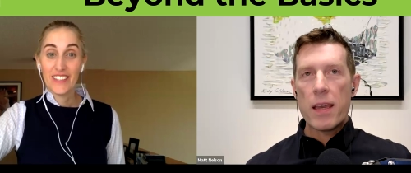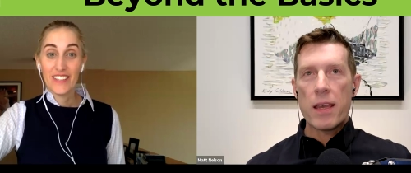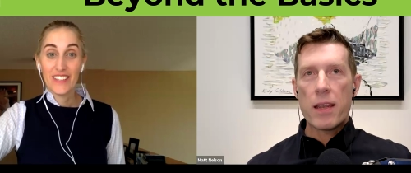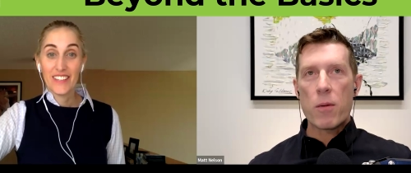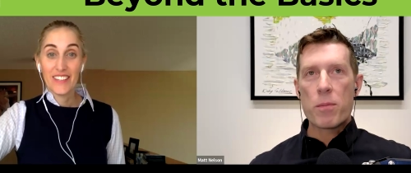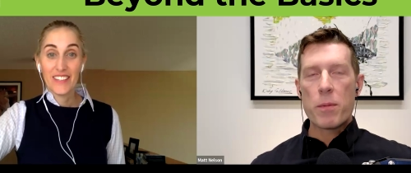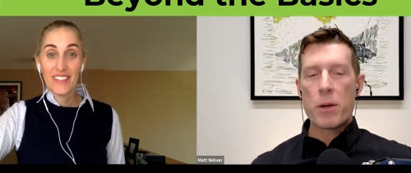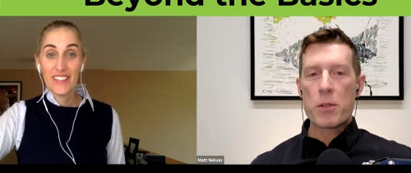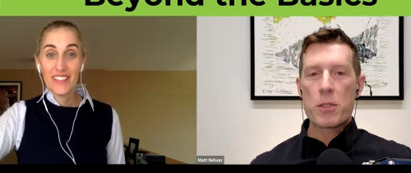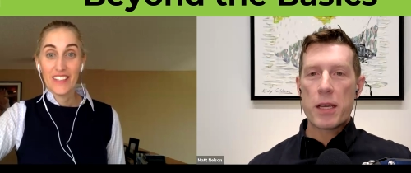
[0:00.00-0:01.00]
Speaker 1: and help them
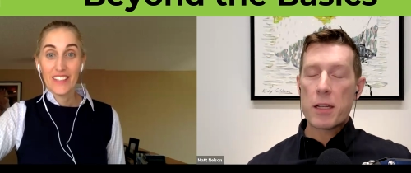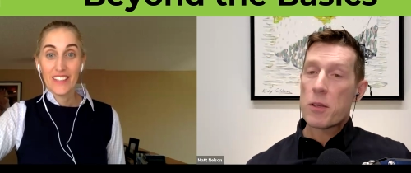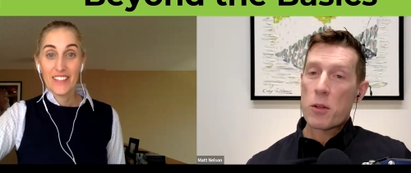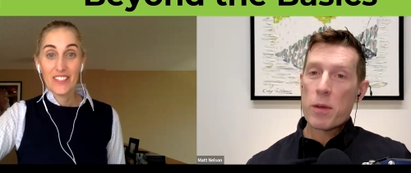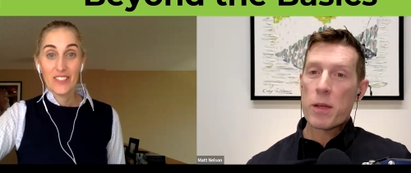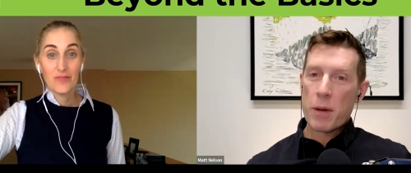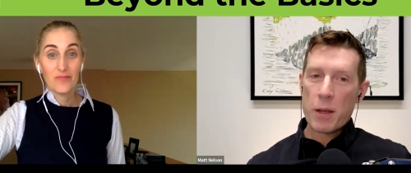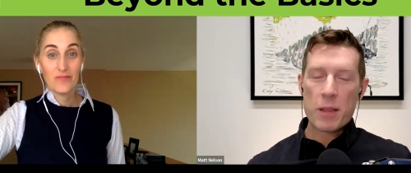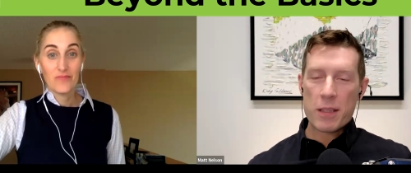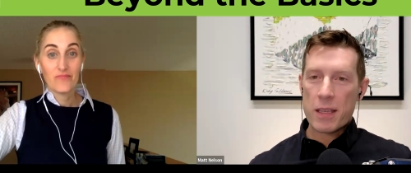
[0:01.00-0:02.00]
understand a little bit
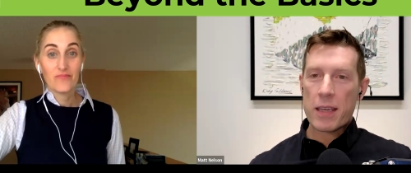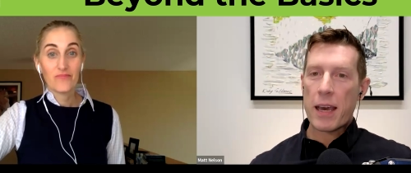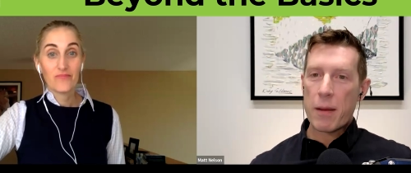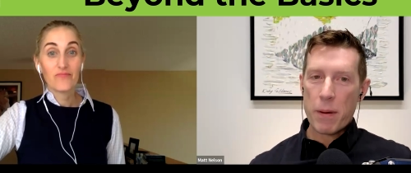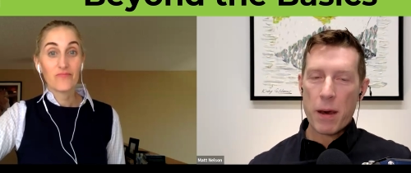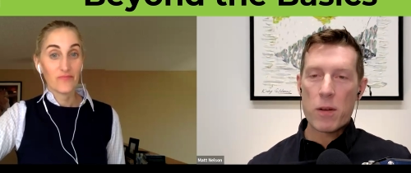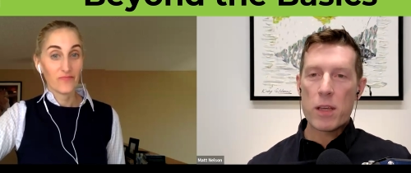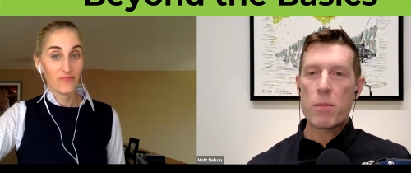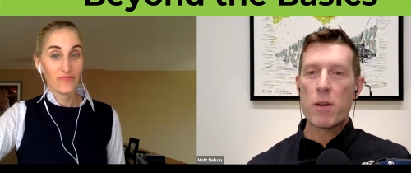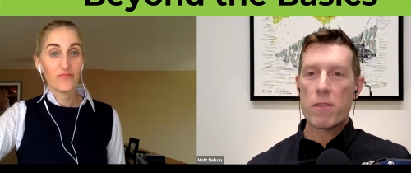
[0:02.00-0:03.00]
about the
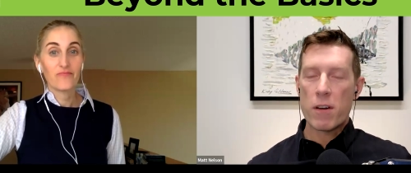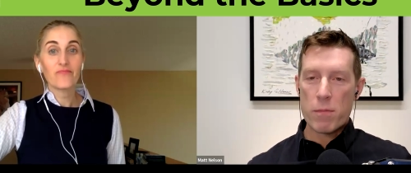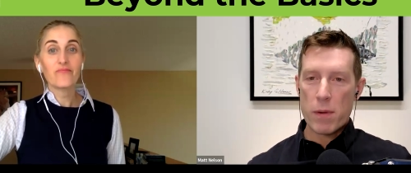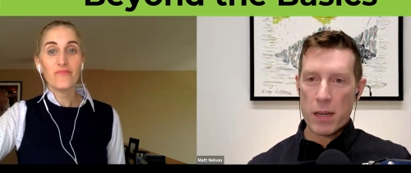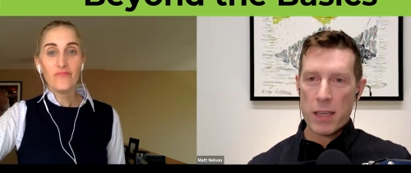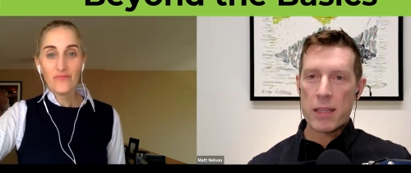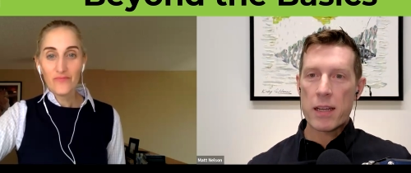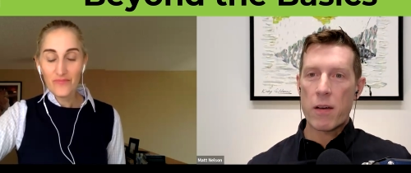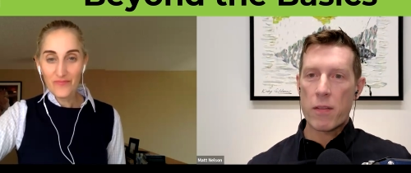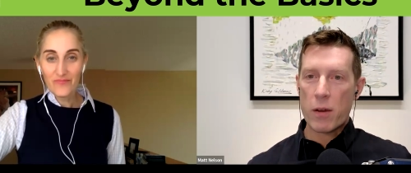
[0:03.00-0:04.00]
compounding of money and
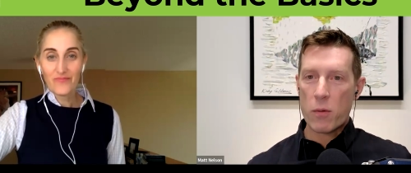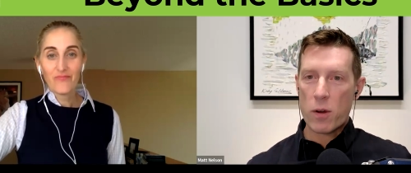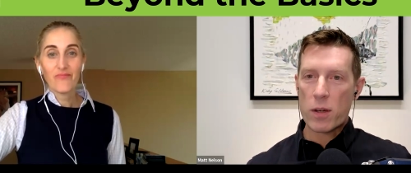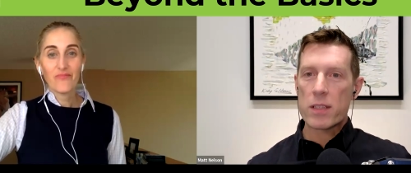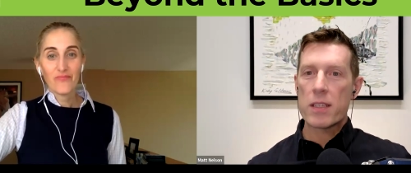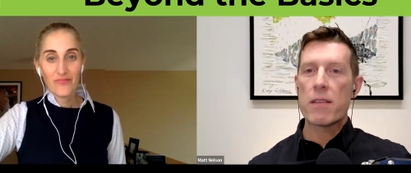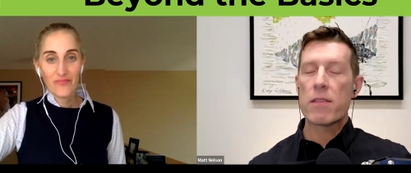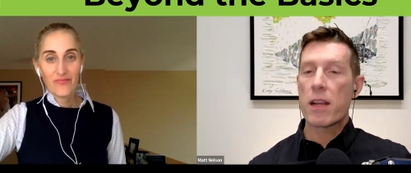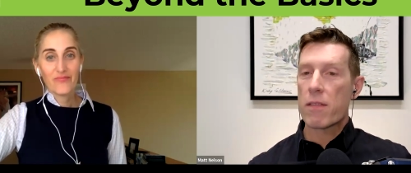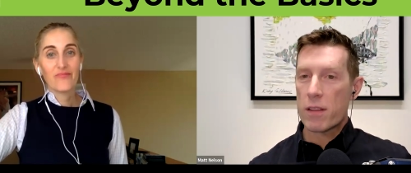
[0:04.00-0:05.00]
how that worked. And even
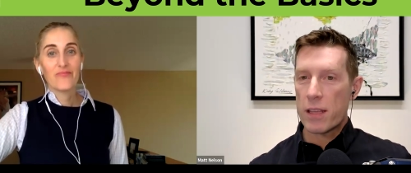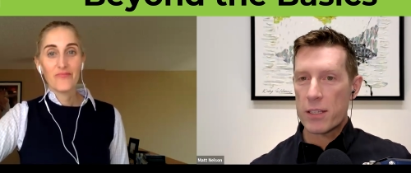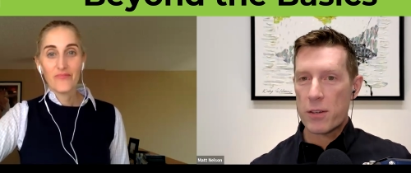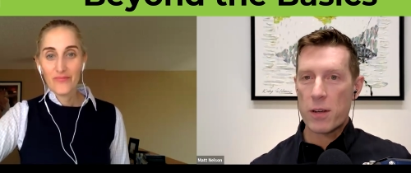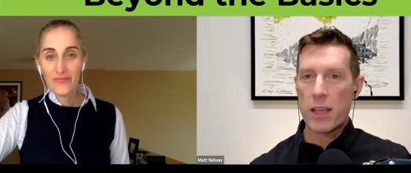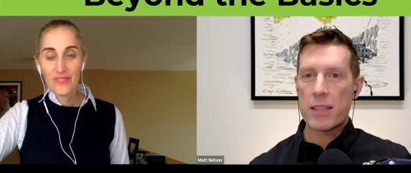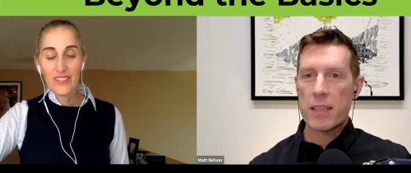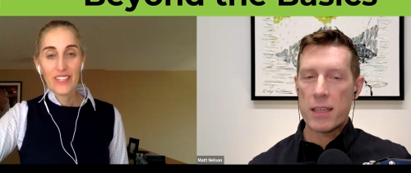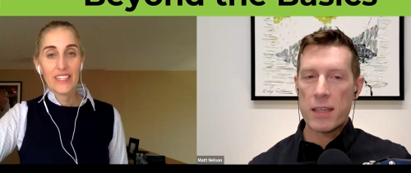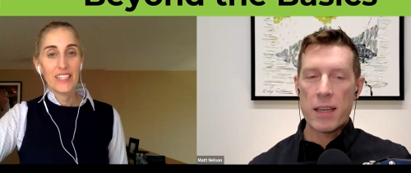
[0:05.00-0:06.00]
after they turned
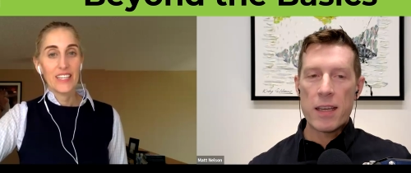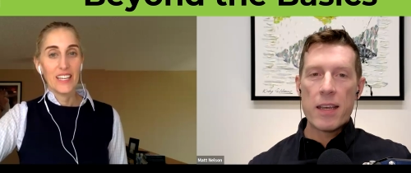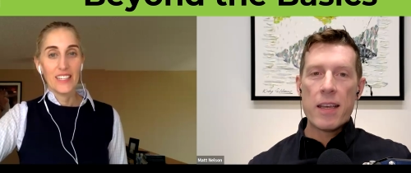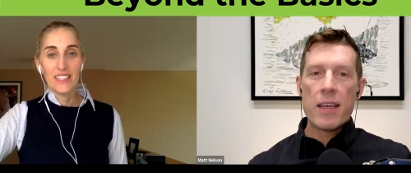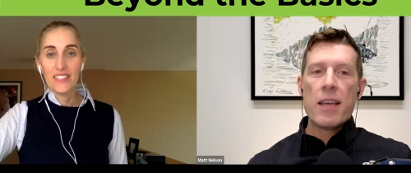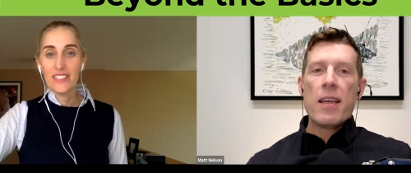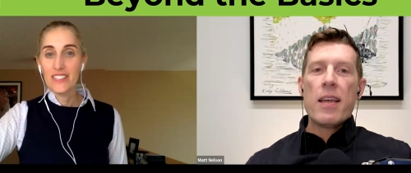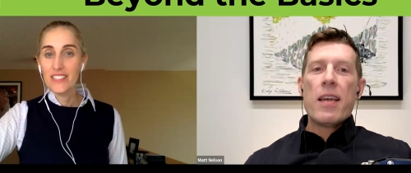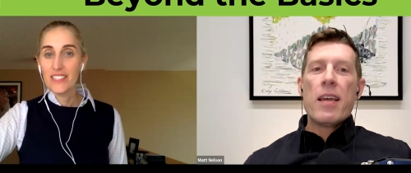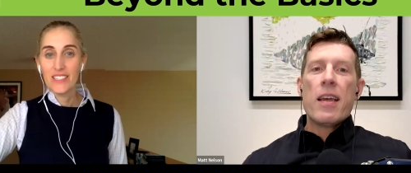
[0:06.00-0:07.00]
18,
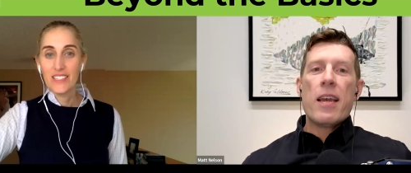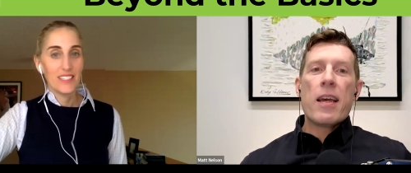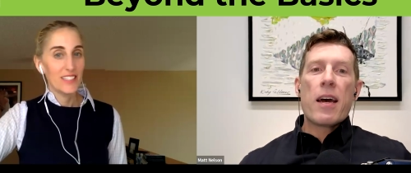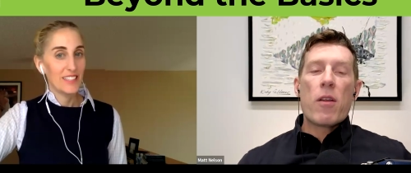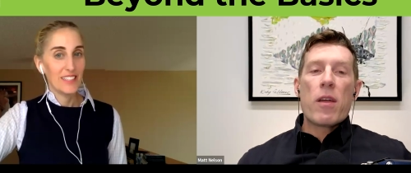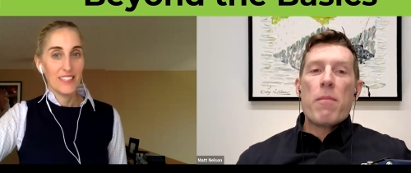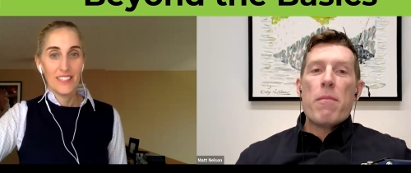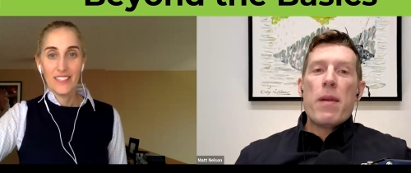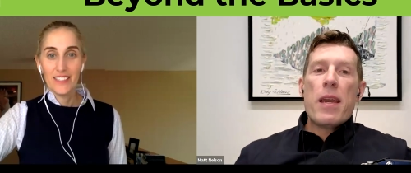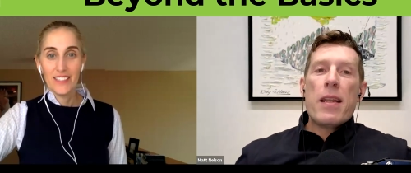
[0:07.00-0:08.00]
and how they
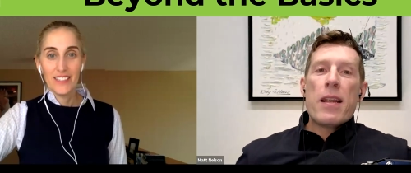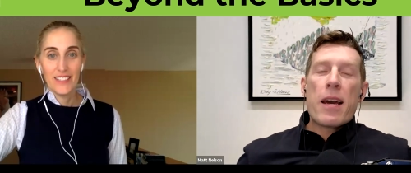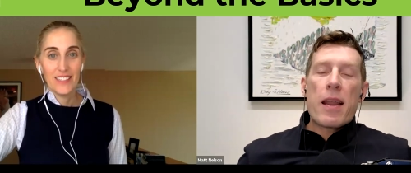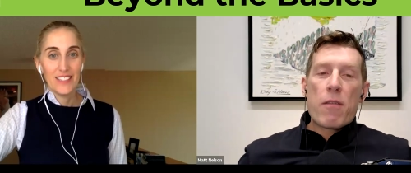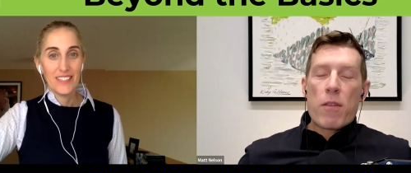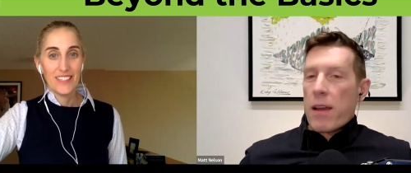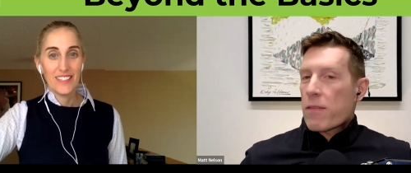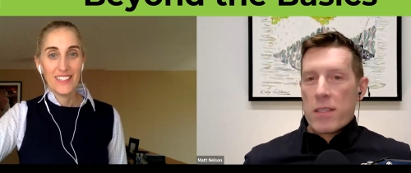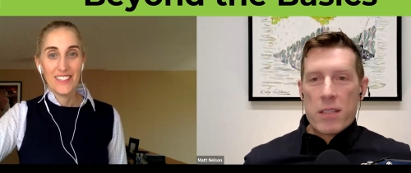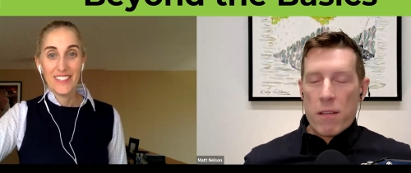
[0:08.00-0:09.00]
may not ever have to
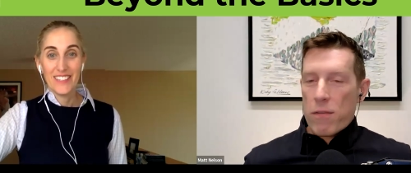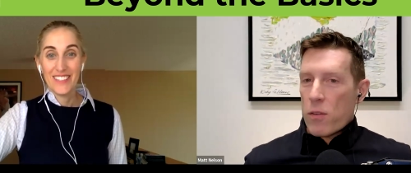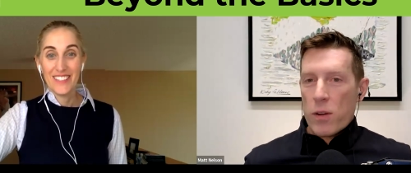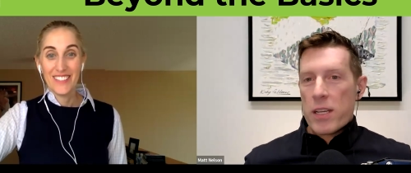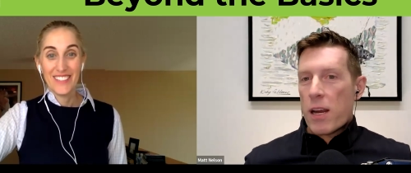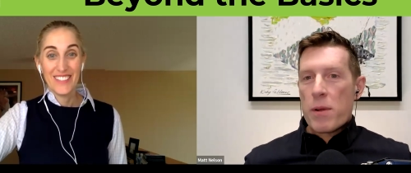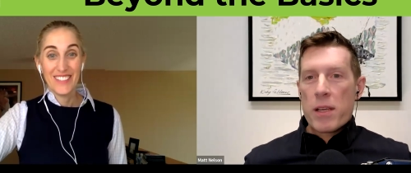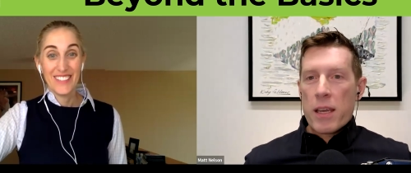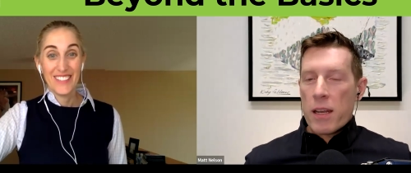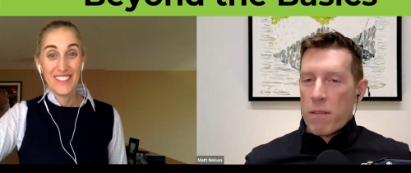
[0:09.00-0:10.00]
save for retirement
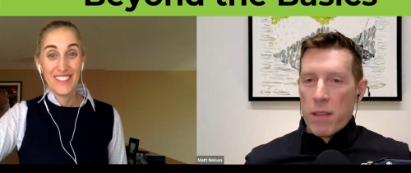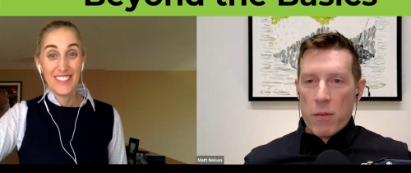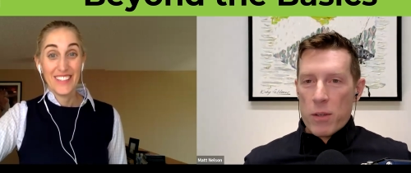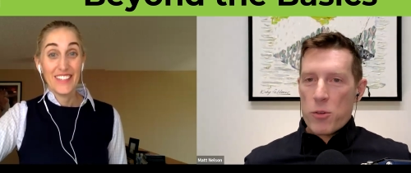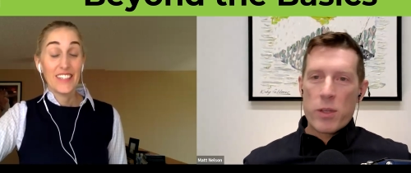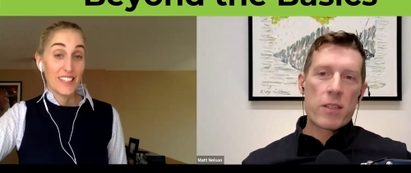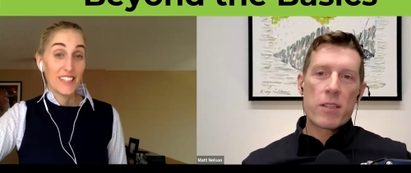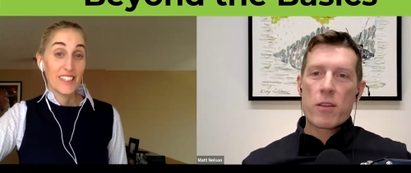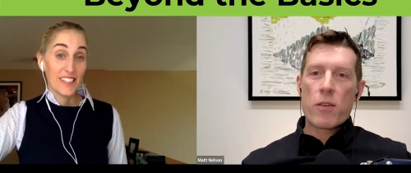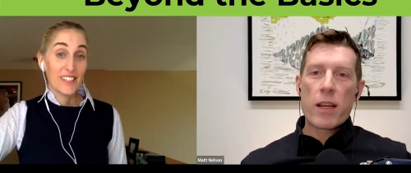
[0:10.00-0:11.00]
again if they would treat this
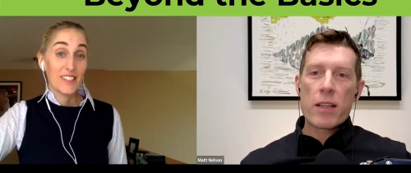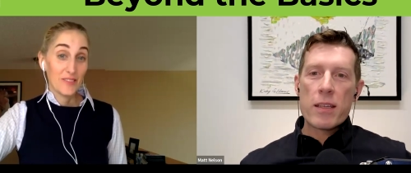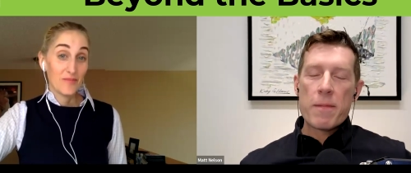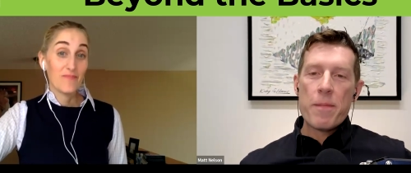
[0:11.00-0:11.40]
correctly.